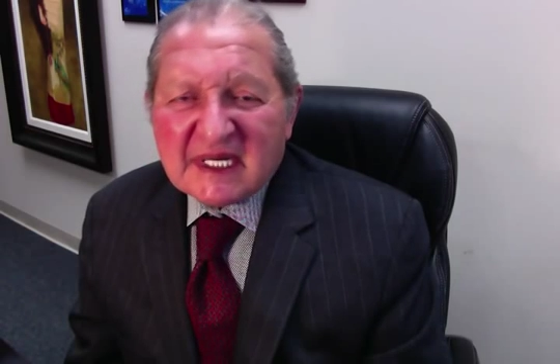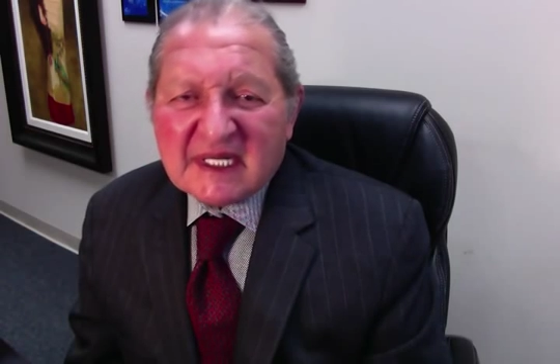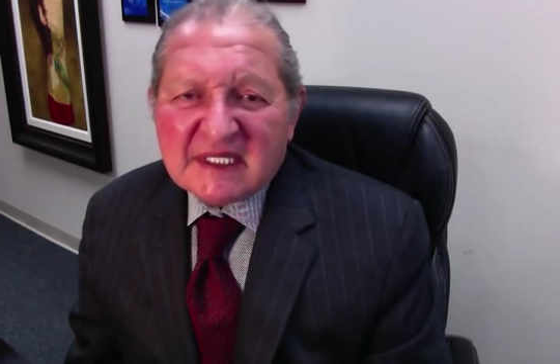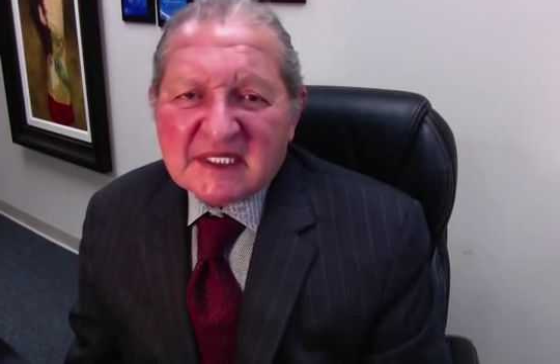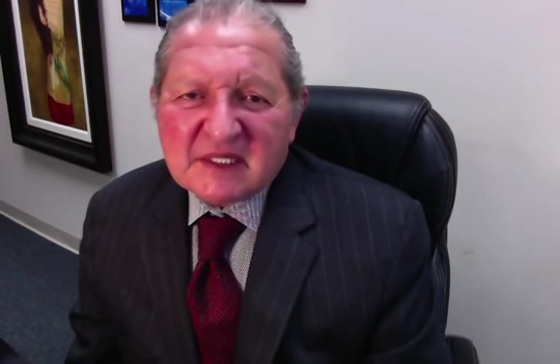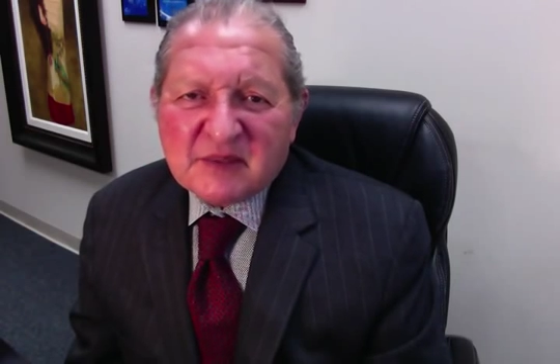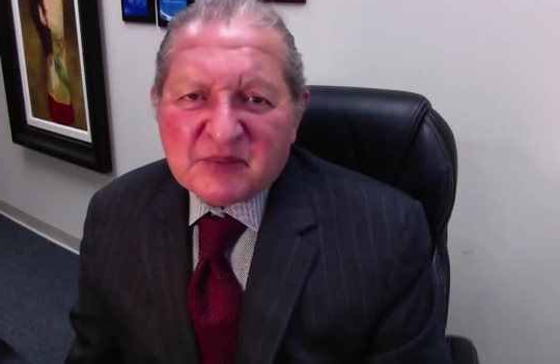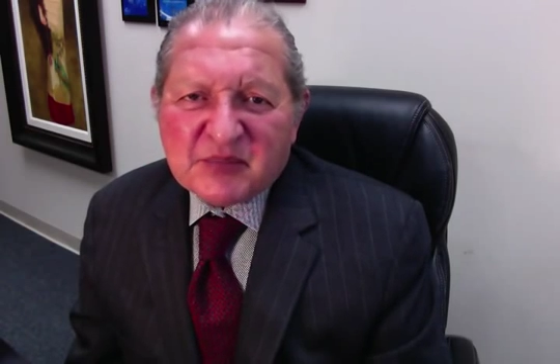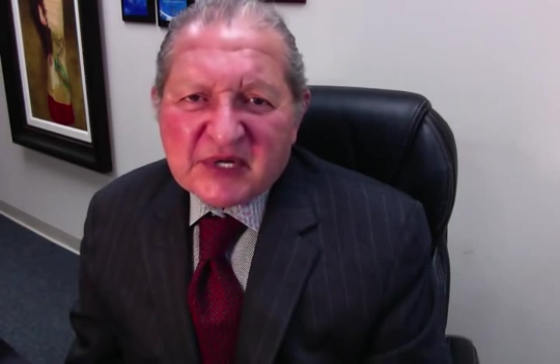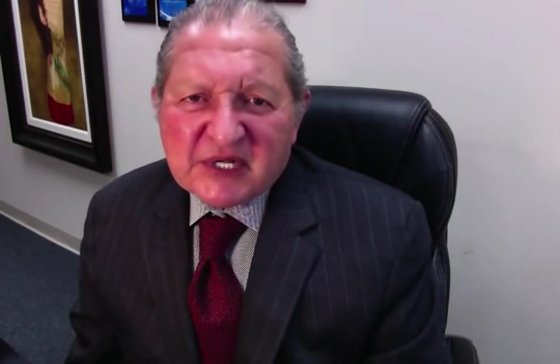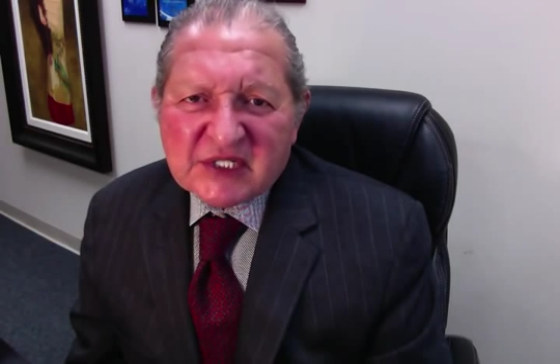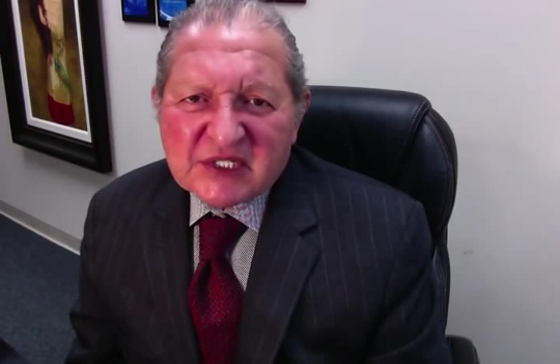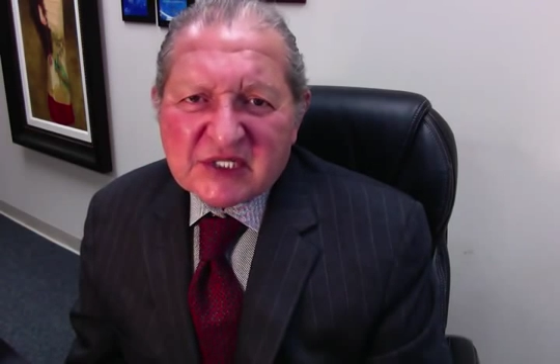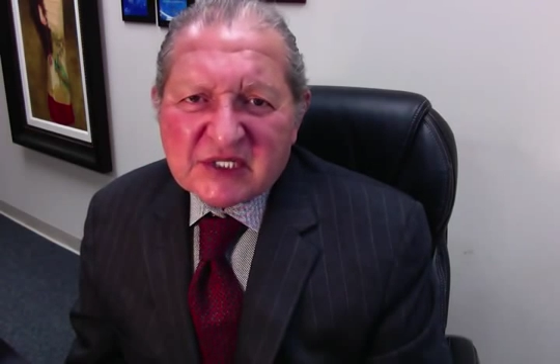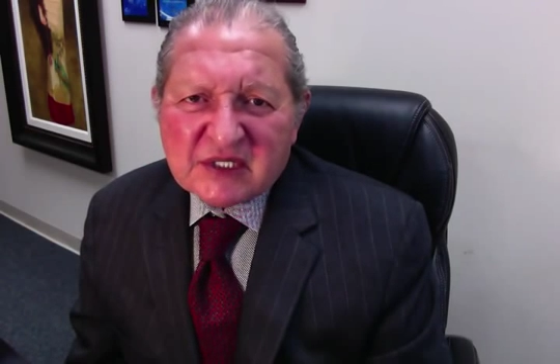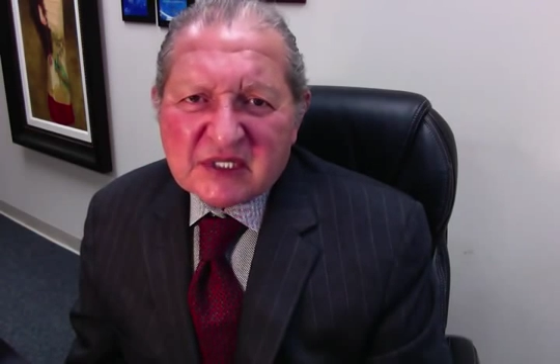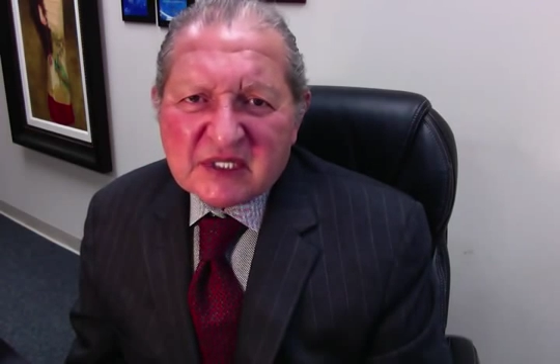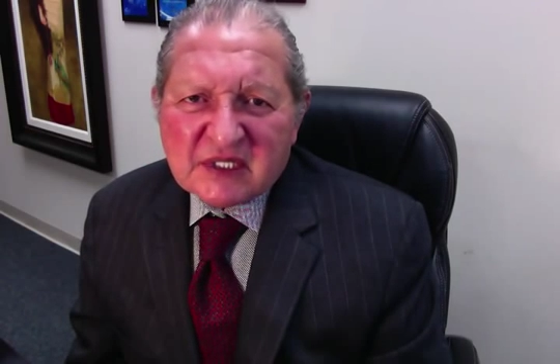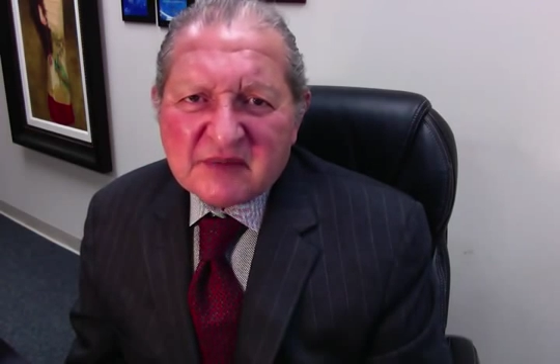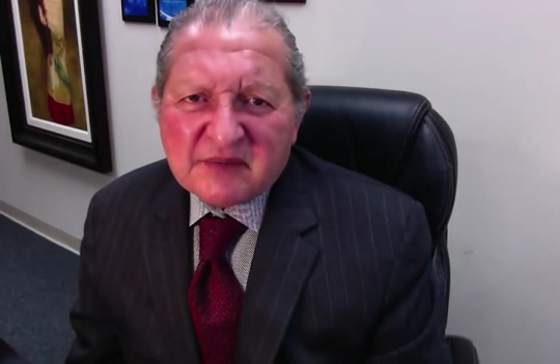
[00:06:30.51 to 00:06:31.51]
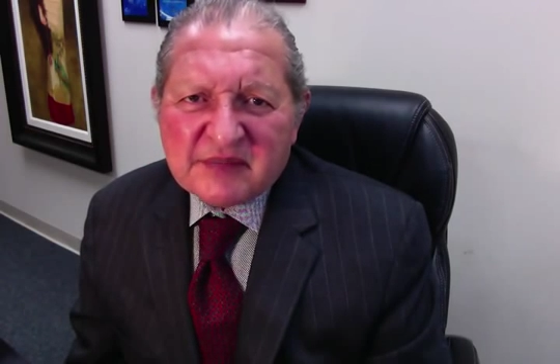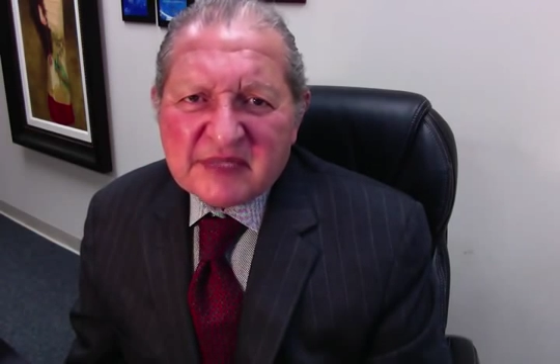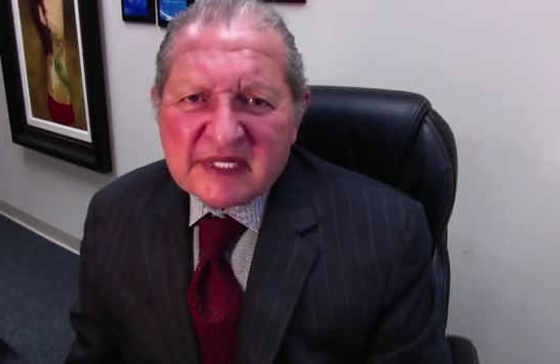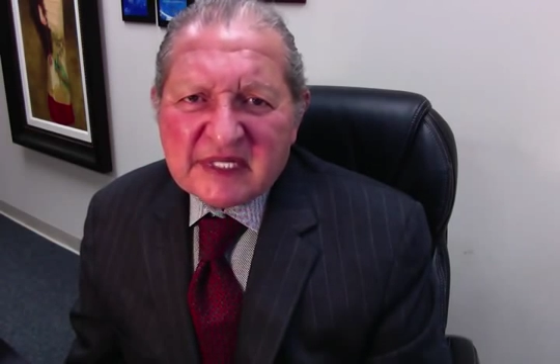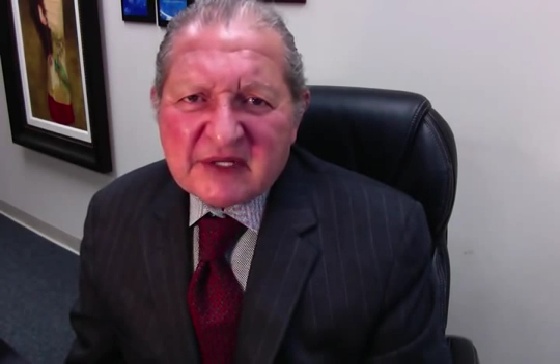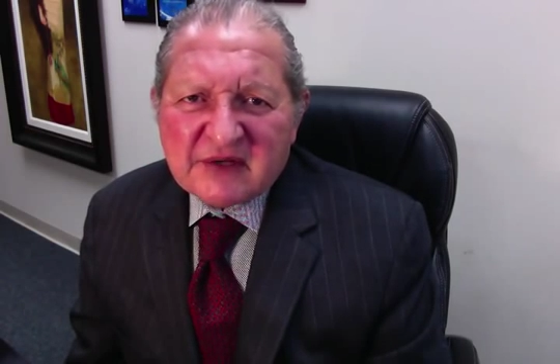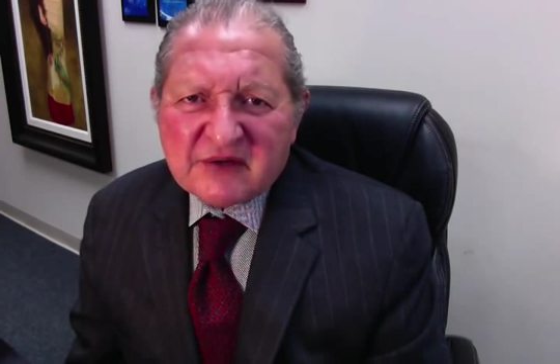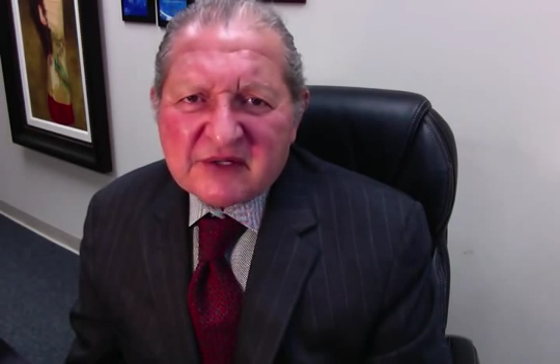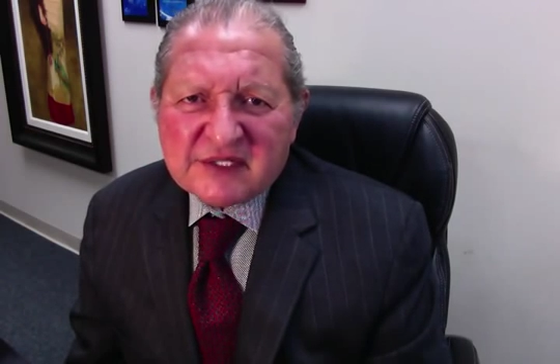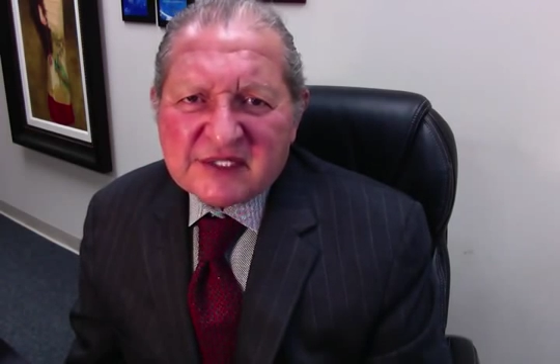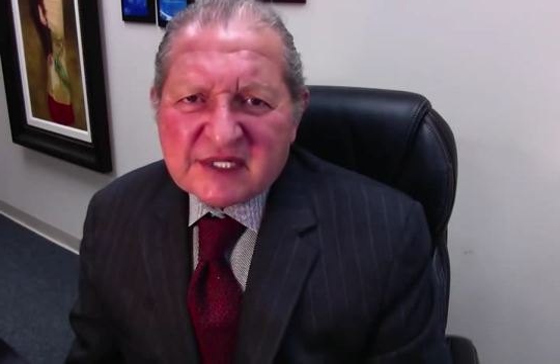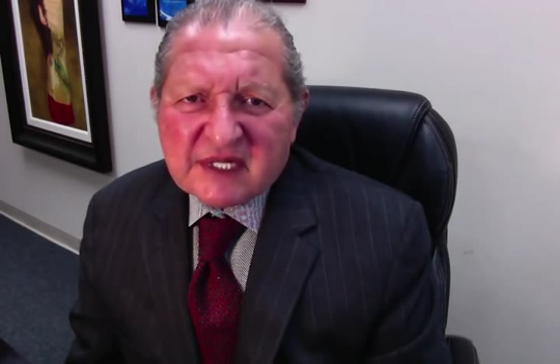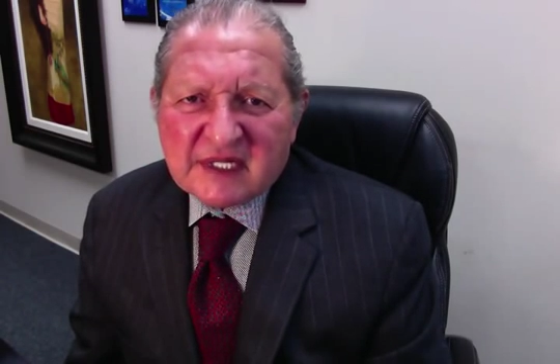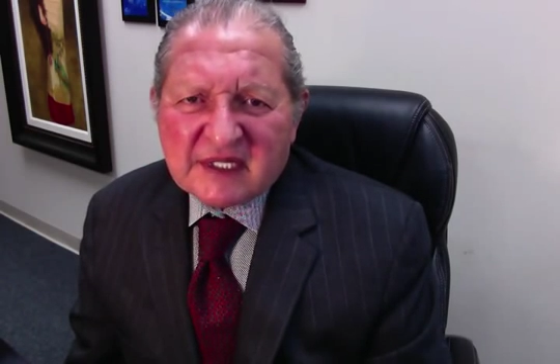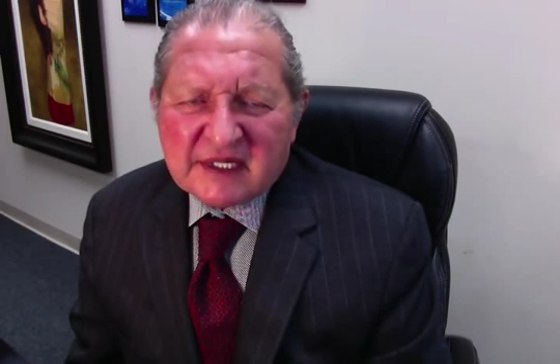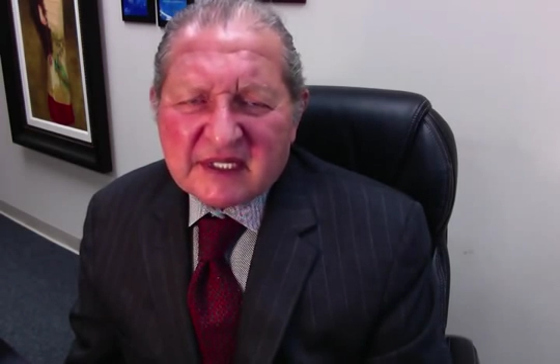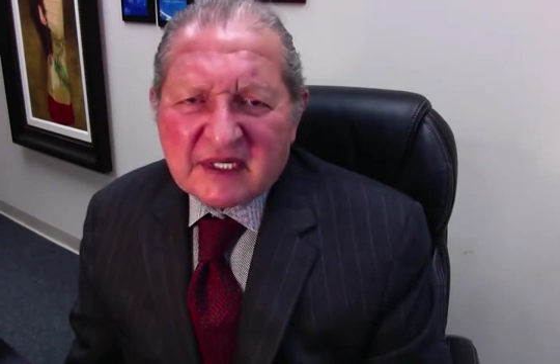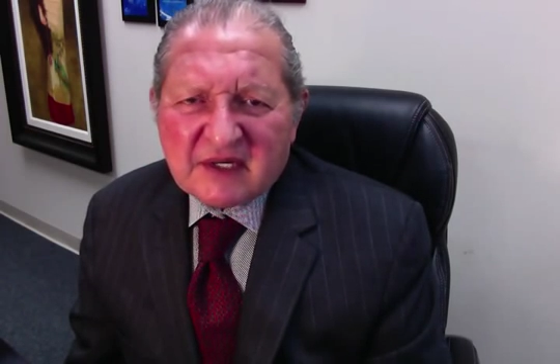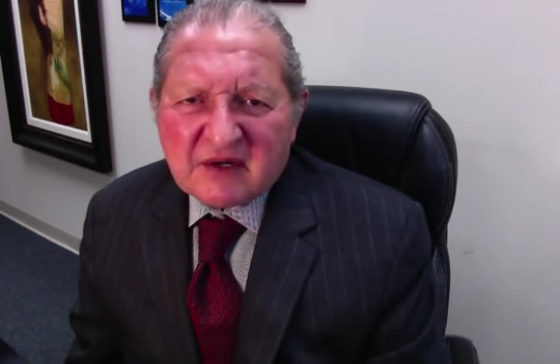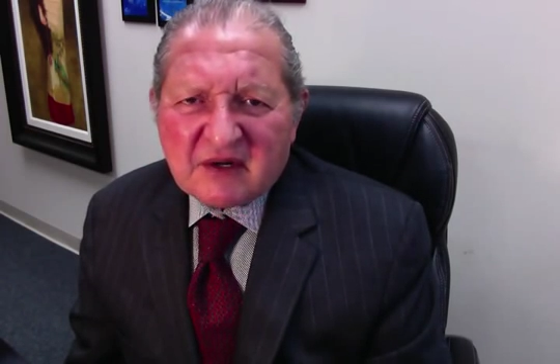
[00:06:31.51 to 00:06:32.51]
and depression can be the
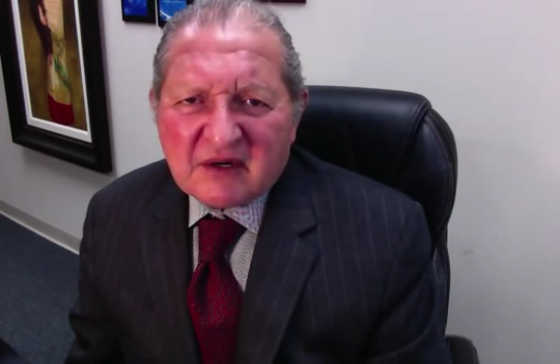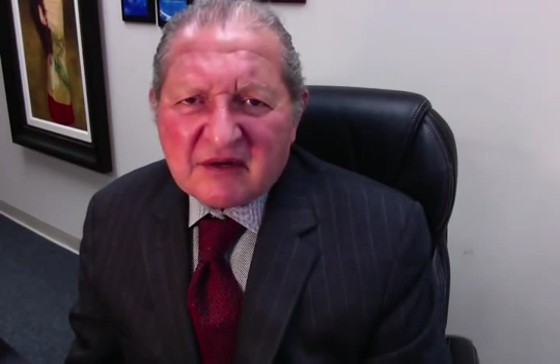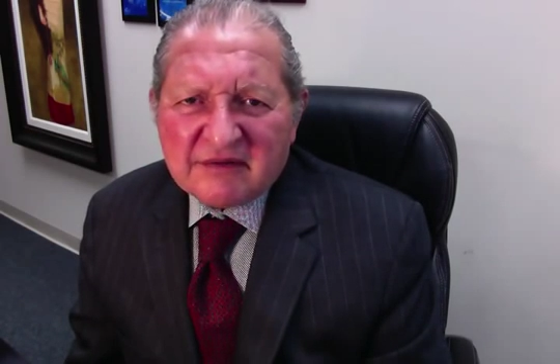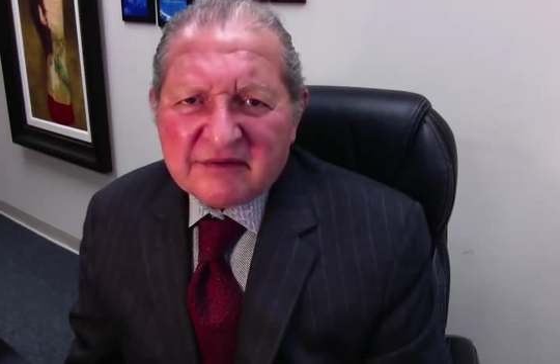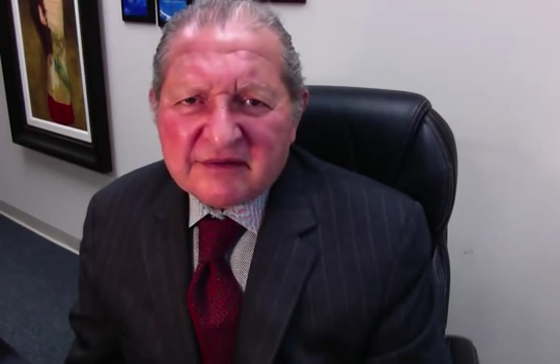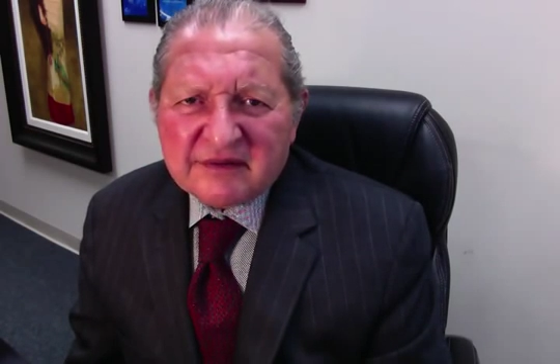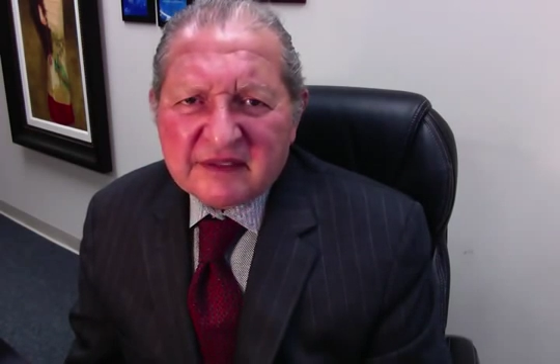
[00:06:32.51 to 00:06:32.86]
result thereof.